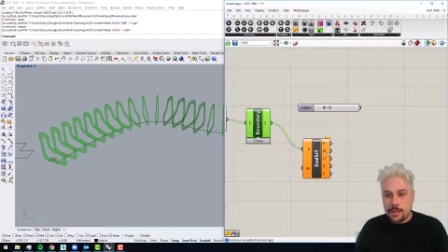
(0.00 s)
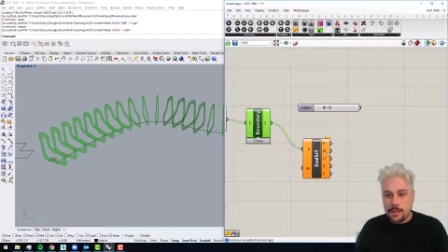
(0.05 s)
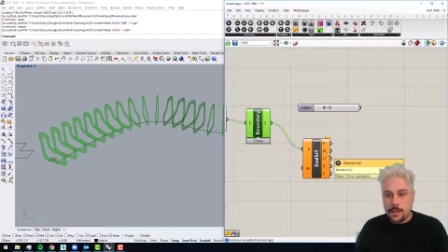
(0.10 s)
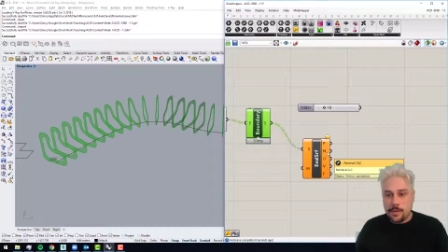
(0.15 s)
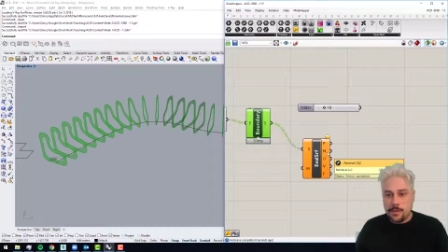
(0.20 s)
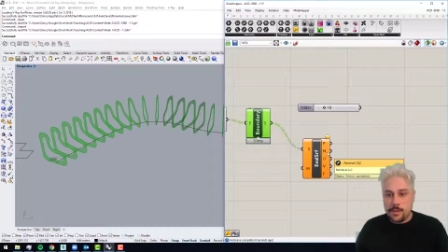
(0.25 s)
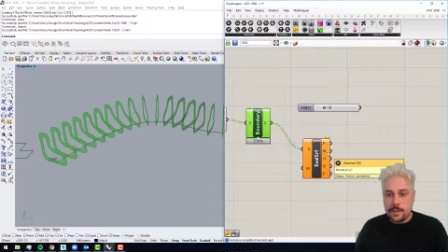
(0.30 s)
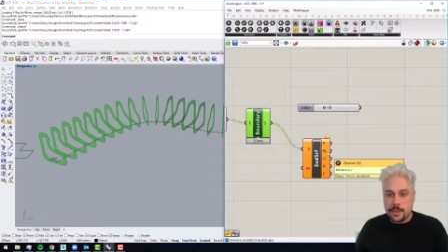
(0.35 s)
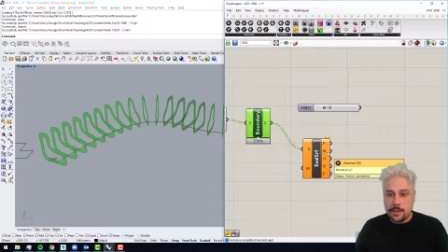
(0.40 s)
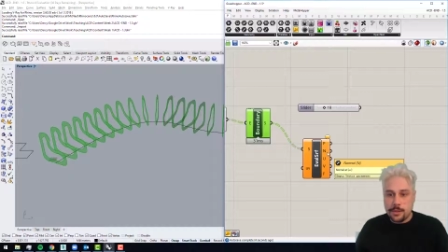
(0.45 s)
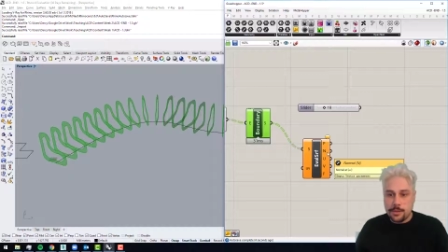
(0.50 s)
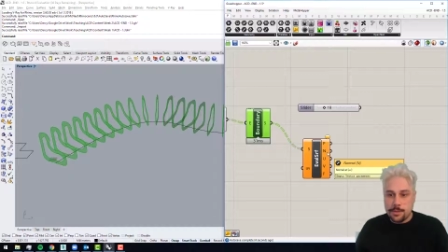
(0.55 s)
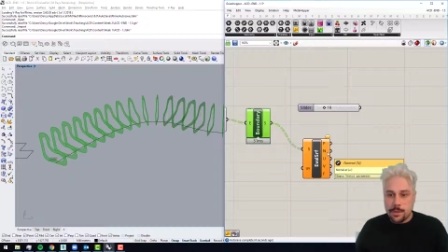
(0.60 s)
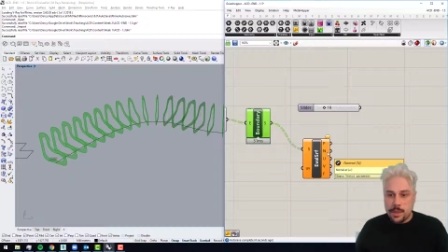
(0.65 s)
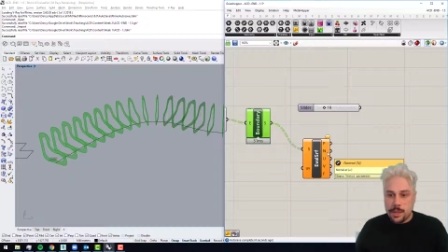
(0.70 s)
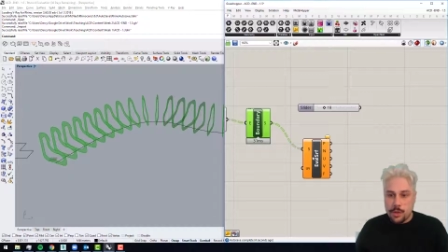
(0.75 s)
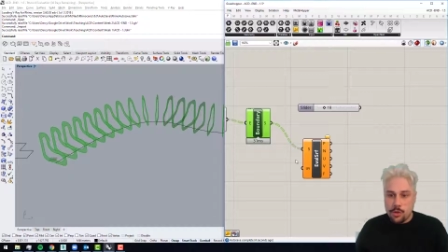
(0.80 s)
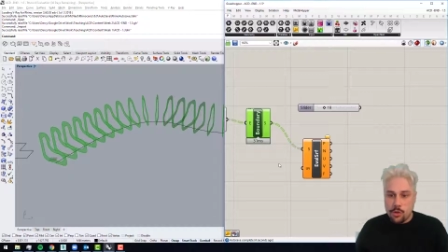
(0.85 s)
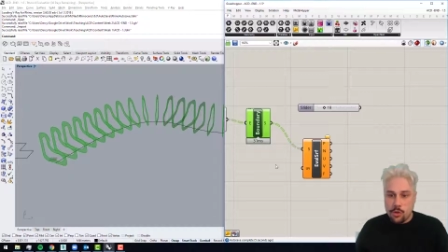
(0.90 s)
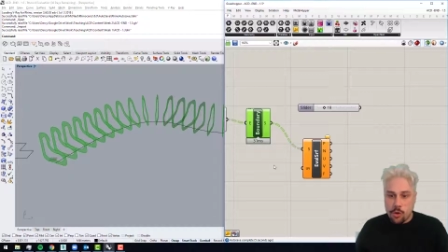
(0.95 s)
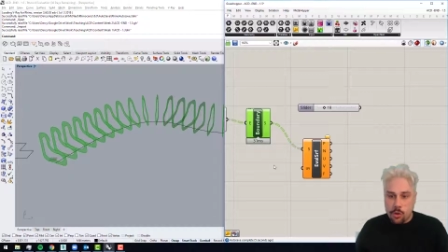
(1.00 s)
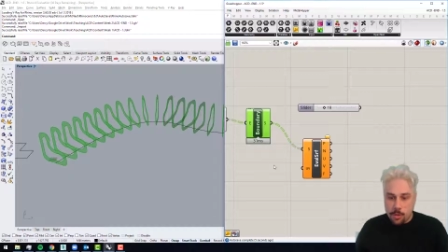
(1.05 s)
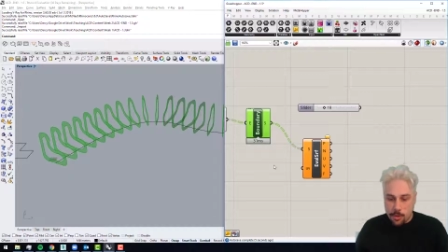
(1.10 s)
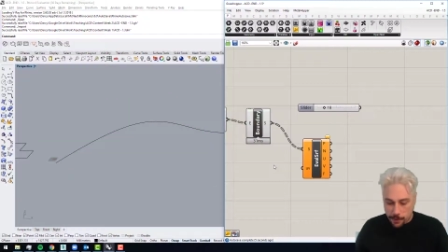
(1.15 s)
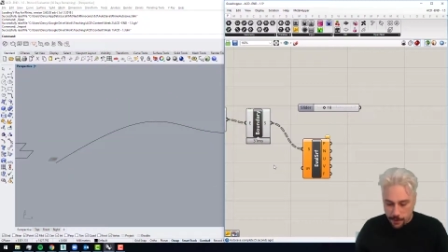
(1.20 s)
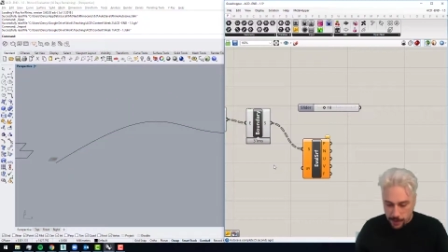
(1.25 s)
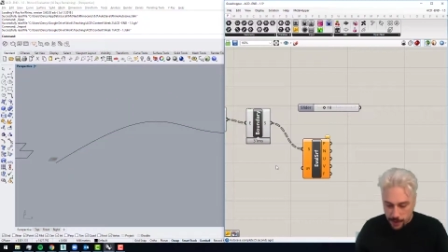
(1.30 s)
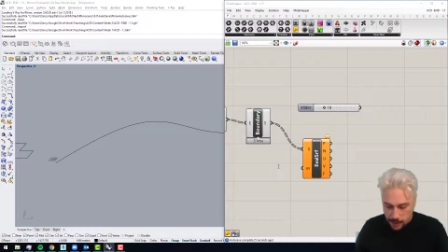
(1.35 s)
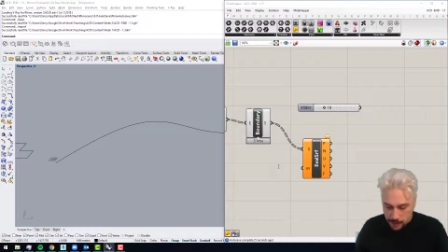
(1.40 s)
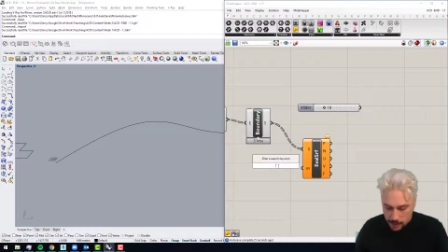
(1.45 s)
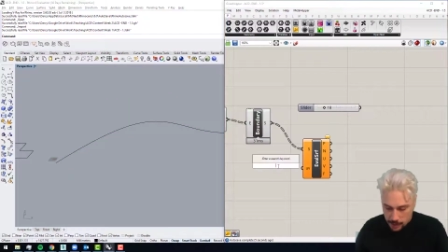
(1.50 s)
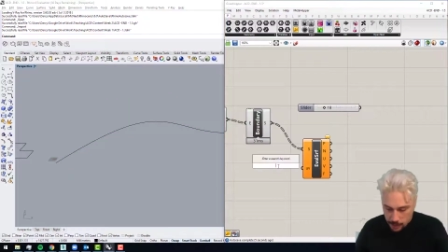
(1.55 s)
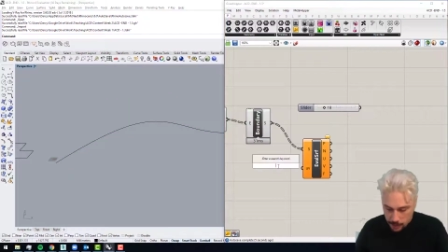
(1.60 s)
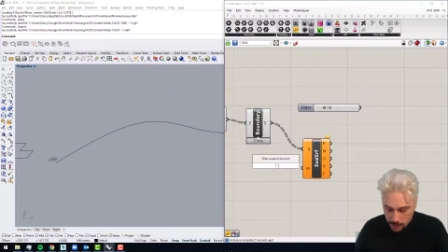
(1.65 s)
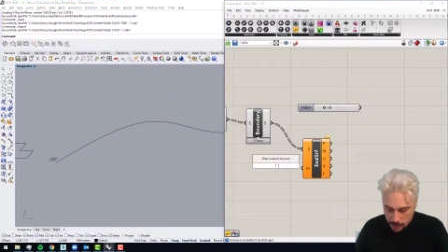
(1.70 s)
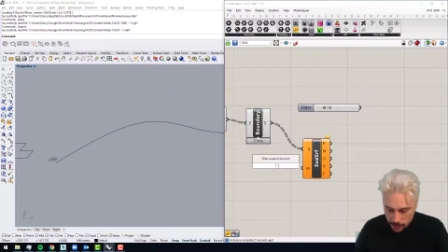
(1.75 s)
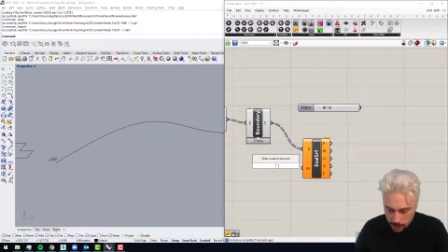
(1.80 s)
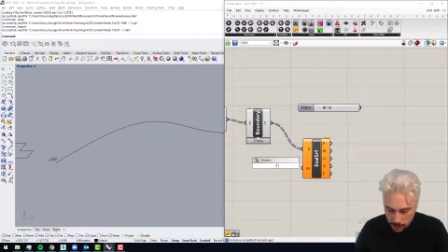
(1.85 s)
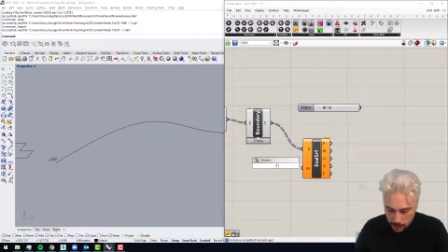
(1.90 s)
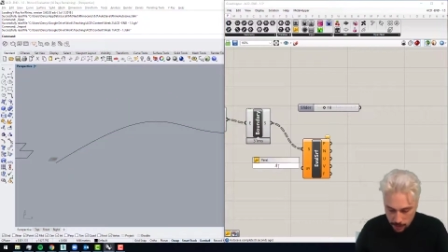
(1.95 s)
the surface gives me the normal
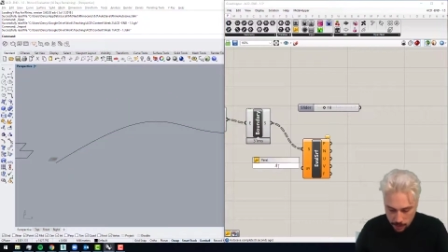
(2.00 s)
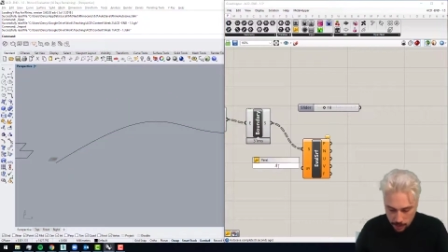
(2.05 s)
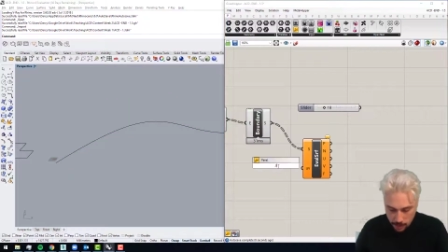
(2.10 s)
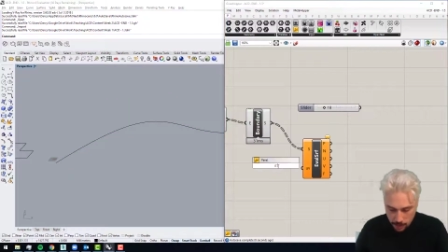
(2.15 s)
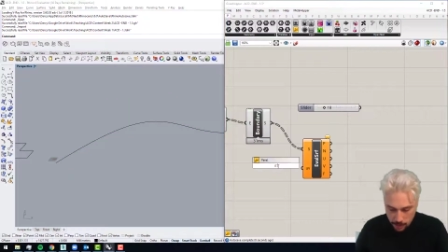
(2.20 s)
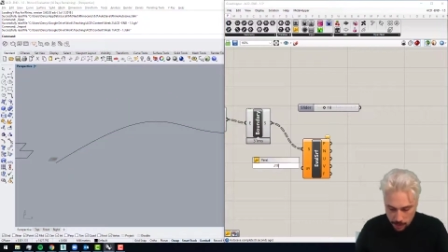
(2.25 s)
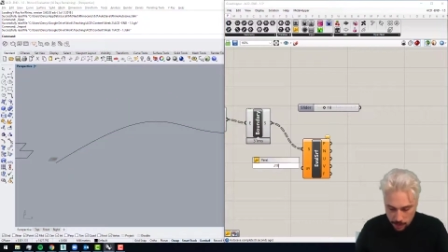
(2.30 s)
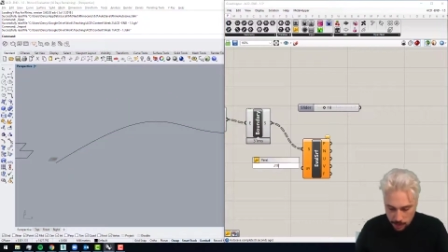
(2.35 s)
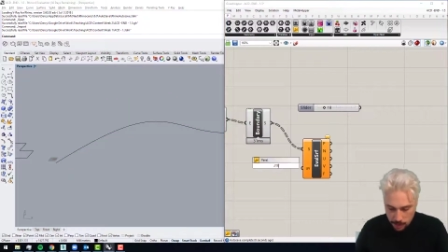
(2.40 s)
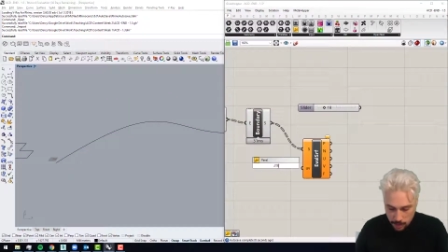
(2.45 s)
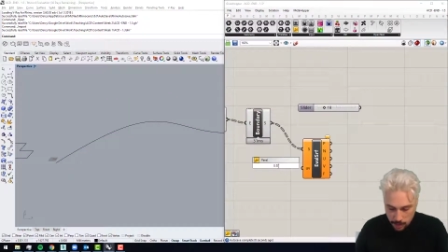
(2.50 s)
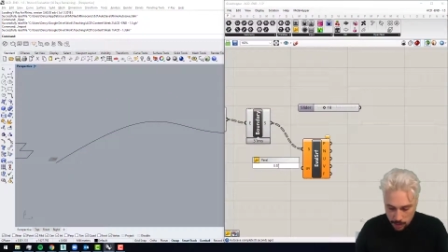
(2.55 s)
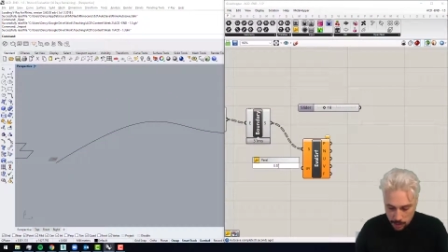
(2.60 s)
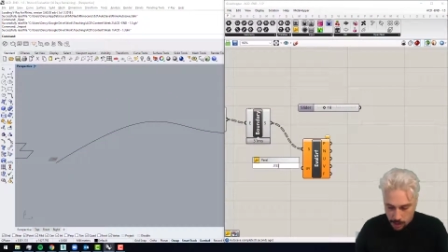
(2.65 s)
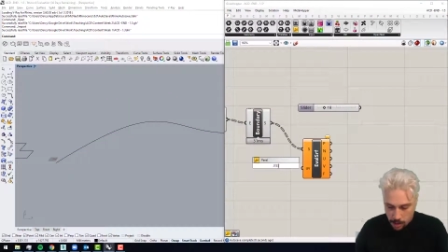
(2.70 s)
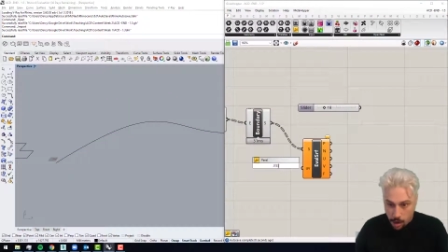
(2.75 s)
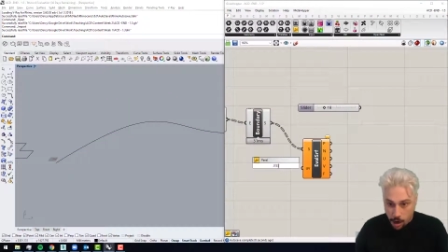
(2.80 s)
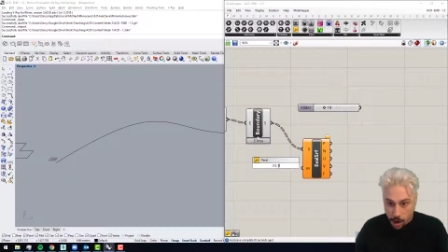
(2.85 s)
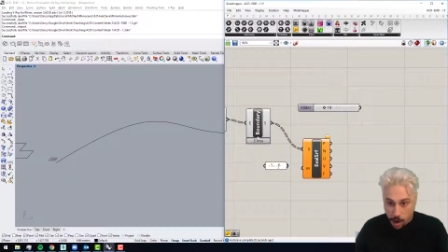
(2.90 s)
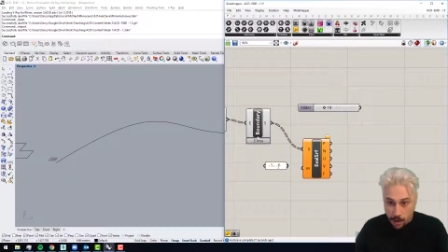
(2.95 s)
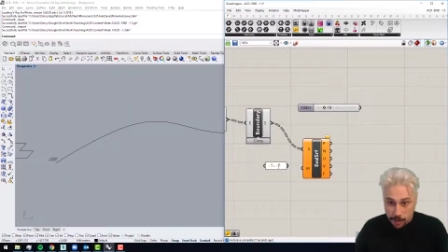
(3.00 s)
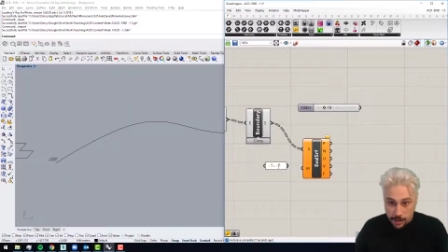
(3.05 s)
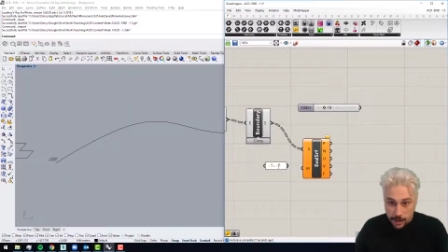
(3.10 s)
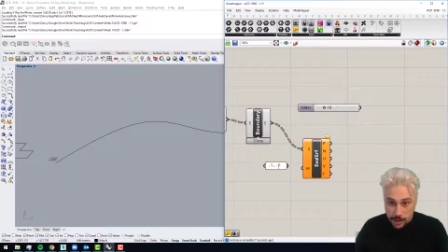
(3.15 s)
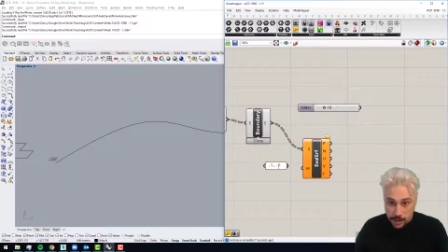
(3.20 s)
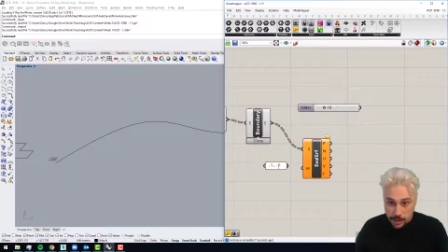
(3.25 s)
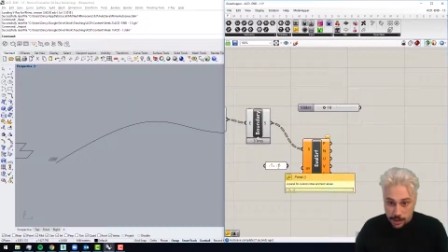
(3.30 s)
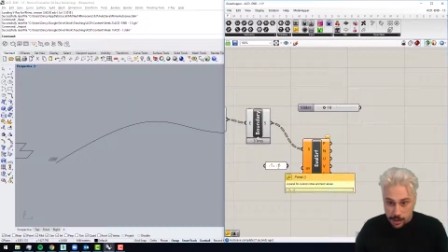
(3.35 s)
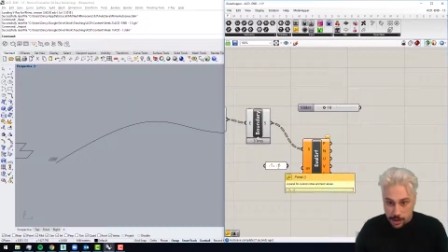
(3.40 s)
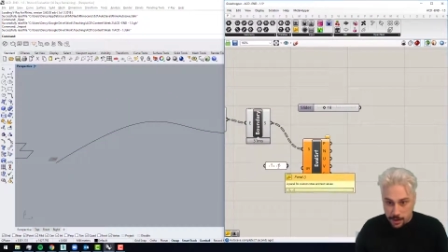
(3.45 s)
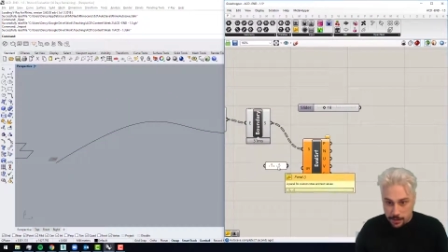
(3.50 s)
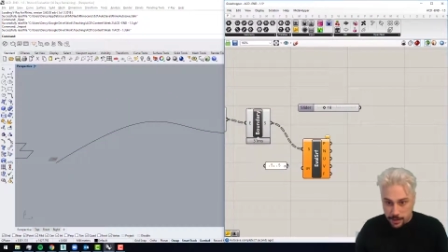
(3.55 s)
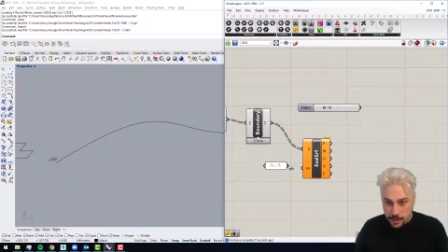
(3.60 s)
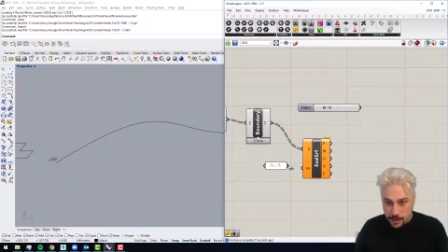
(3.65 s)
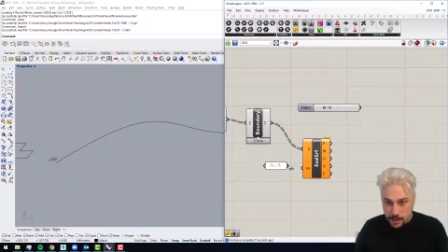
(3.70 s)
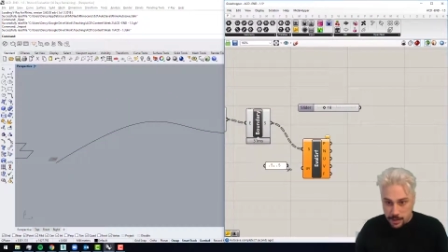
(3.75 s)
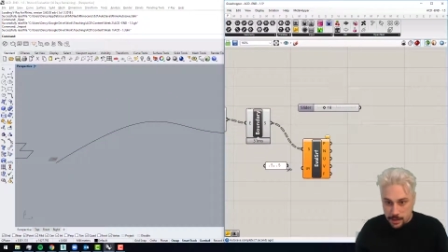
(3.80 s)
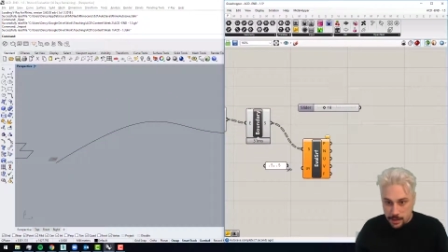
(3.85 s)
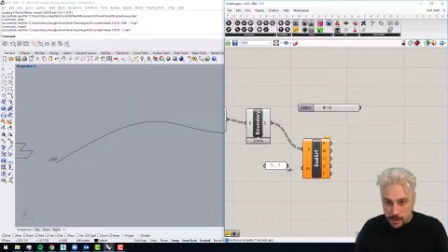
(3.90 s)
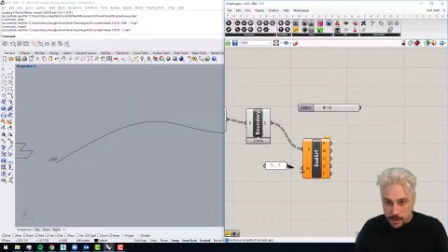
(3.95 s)
vector of each
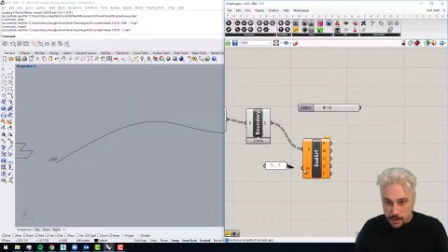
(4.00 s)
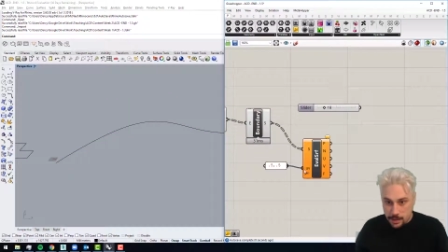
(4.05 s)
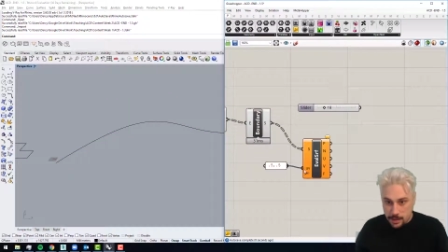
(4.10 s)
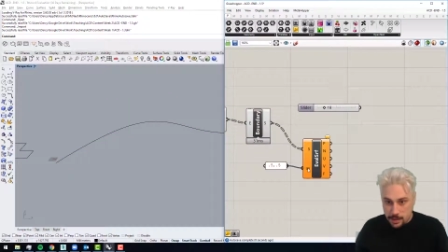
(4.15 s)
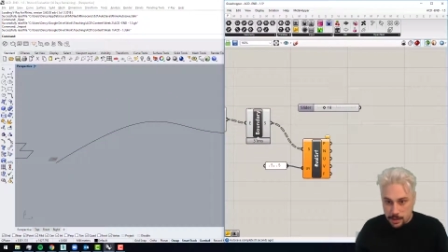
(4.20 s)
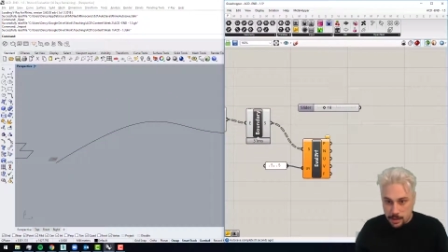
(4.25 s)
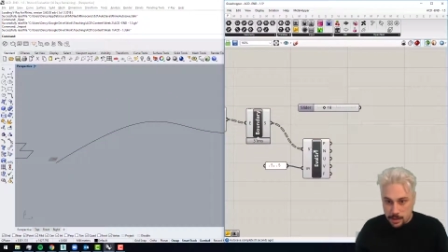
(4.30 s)
surface.